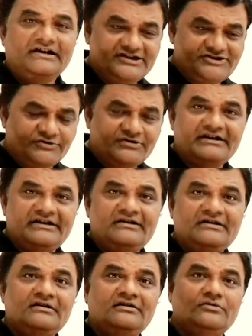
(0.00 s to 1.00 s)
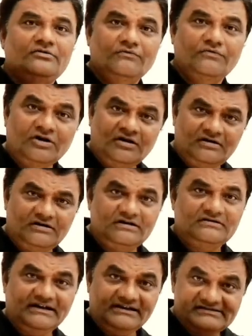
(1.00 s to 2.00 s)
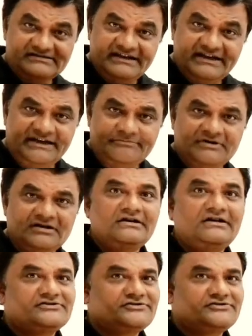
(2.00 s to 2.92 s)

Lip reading: It should read a word, that is name.